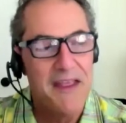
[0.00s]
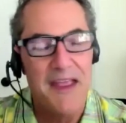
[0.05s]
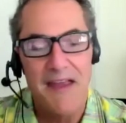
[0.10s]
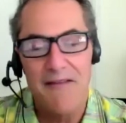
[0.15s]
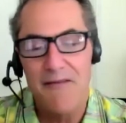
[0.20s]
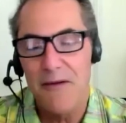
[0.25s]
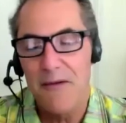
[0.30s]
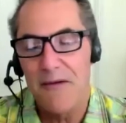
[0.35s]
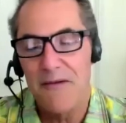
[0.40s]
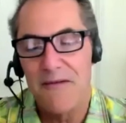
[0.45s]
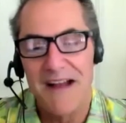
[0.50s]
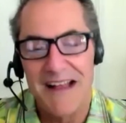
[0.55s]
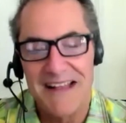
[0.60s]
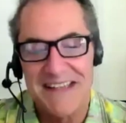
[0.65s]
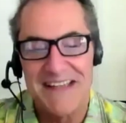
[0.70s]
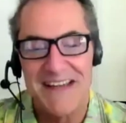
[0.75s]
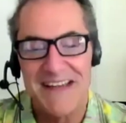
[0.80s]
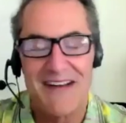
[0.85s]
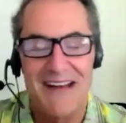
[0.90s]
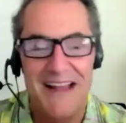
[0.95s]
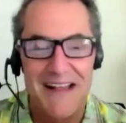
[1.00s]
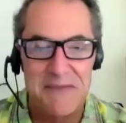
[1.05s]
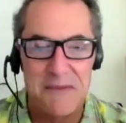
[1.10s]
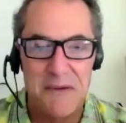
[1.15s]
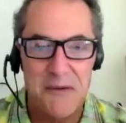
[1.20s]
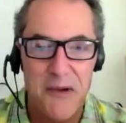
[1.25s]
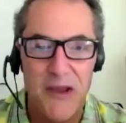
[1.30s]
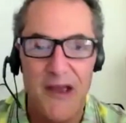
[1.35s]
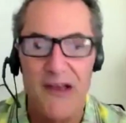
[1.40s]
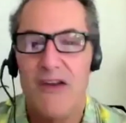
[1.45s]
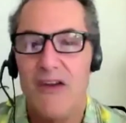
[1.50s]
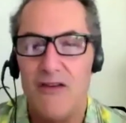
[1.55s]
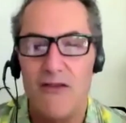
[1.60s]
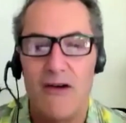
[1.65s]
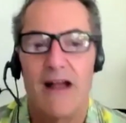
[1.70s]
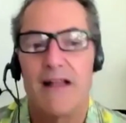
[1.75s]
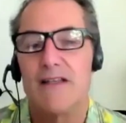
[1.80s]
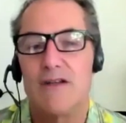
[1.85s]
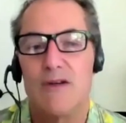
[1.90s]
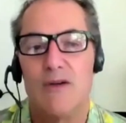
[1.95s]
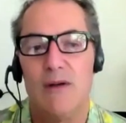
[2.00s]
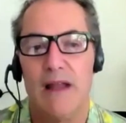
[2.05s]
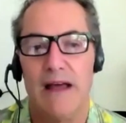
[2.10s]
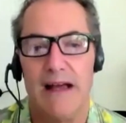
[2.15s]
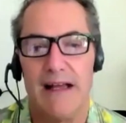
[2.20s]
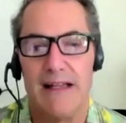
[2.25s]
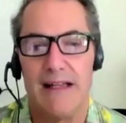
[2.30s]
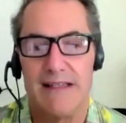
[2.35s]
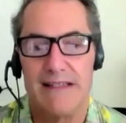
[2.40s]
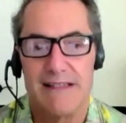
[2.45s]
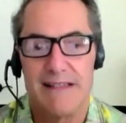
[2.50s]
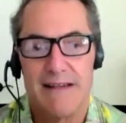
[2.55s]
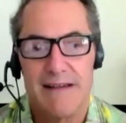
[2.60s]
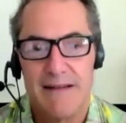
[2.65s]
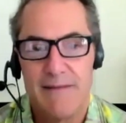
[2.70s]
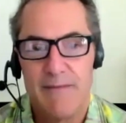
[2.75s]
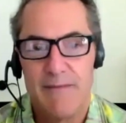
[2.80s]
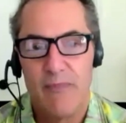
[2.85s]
Everyone writes different lives, but we only write two lives.